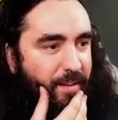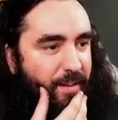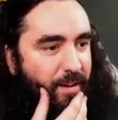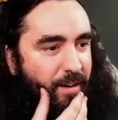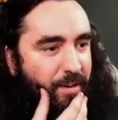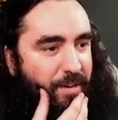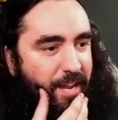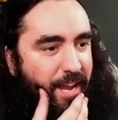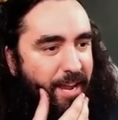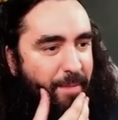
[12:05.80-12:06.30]

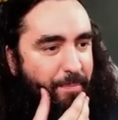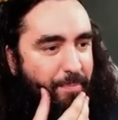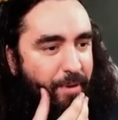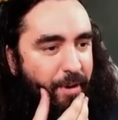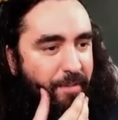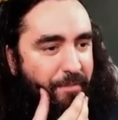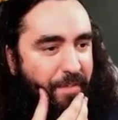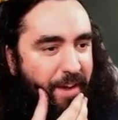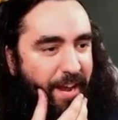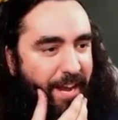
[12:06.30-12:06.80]
Okay,
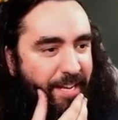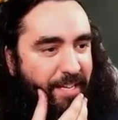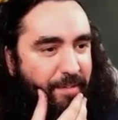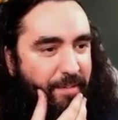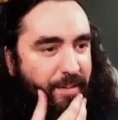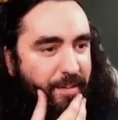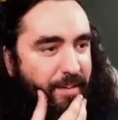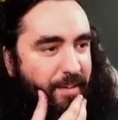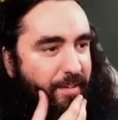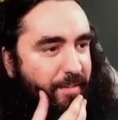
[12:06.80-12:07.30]
perfect.
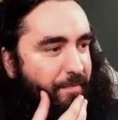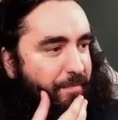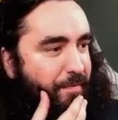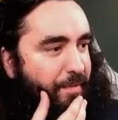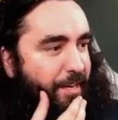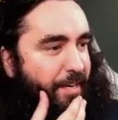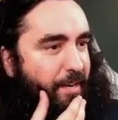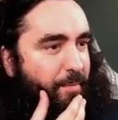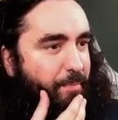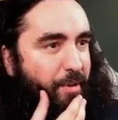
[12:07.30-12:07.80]

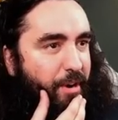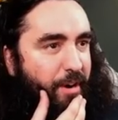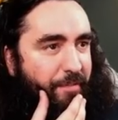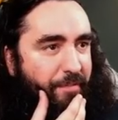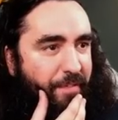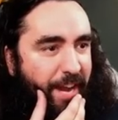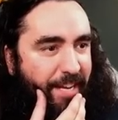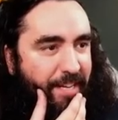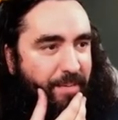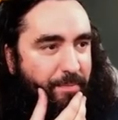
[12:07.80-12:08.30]
Freaking
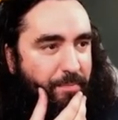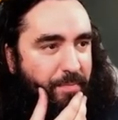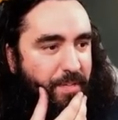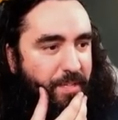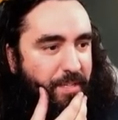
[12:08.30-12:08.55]
perfect.